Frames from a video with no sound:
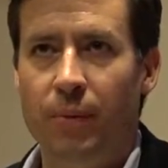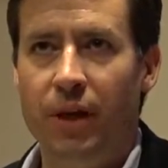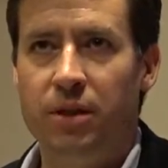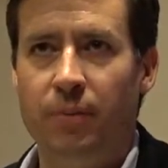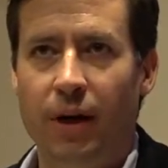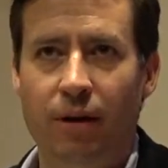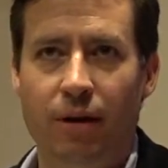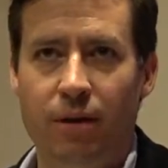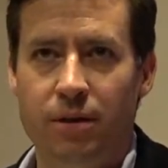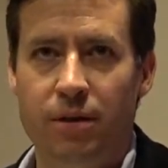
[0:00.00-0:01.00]
makes my
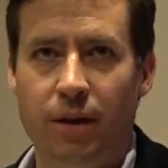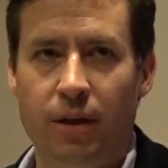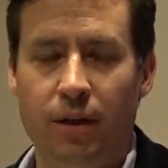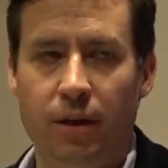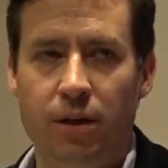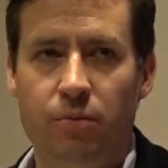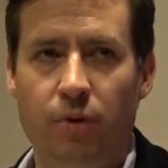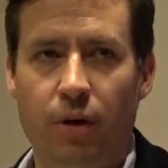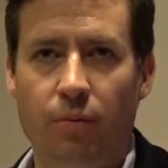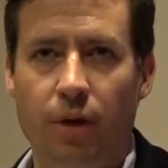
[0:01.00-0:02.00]
heart sing is
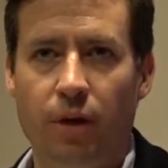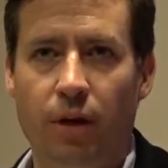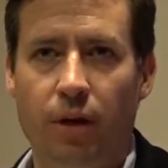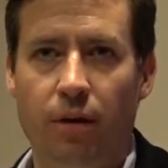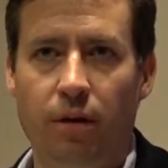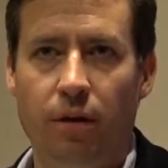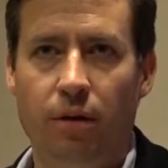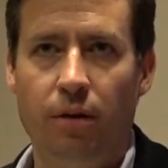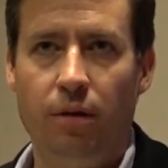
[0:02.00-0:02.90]
when we can